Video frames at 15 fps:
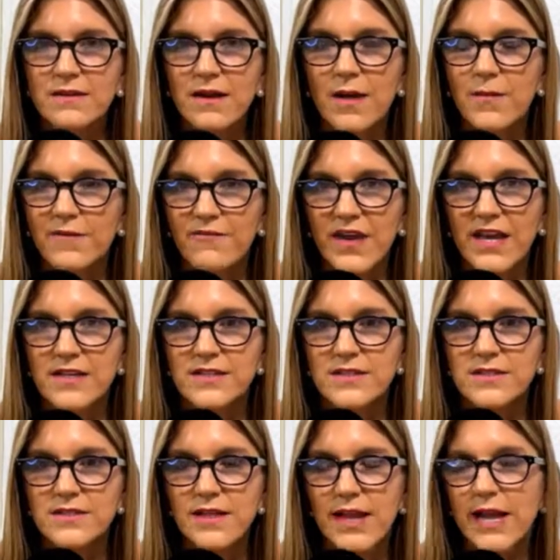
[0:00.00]
on my
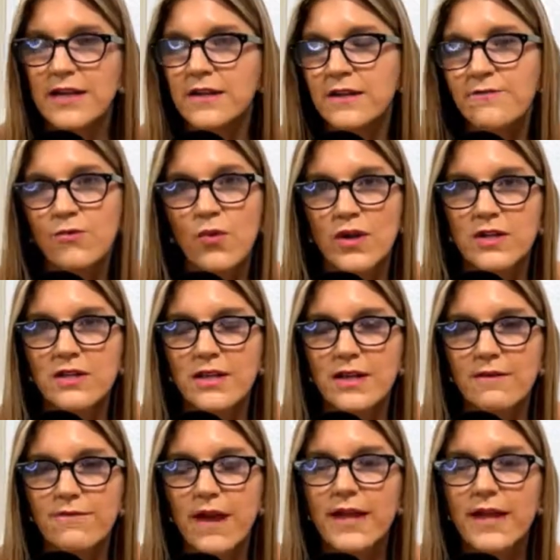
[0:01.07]
face. Like I didn't even want to leave.